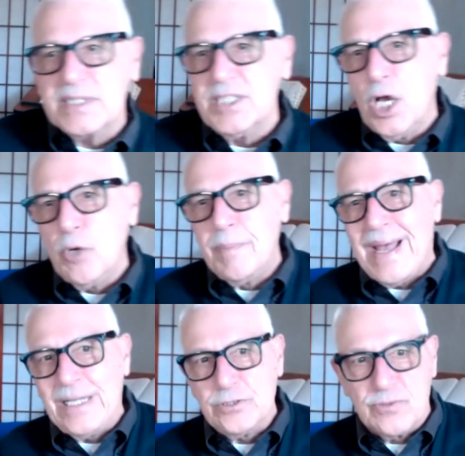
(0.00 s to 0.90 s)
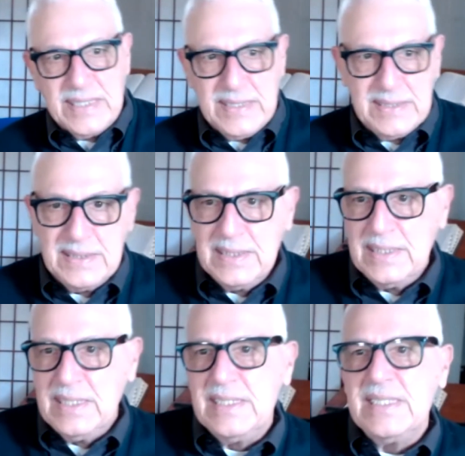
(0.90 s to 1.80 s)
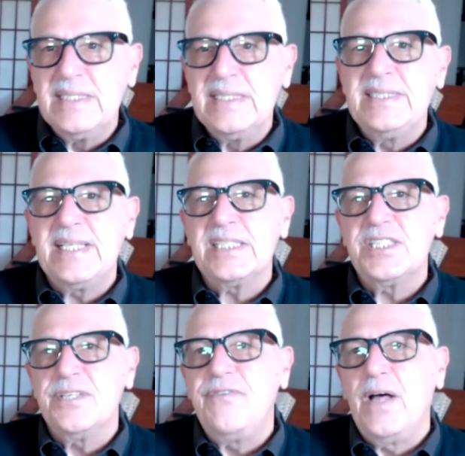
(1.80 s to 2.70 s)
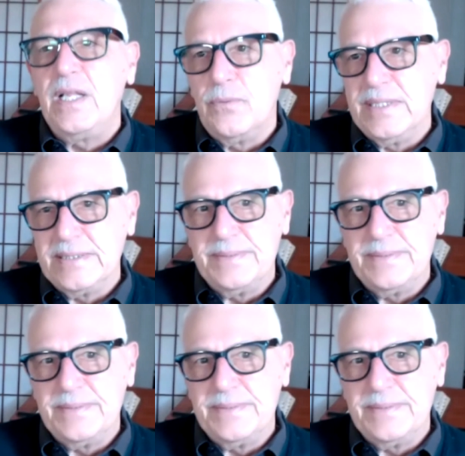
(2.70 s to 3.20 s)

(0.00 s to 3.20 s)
No Boundary, says the following.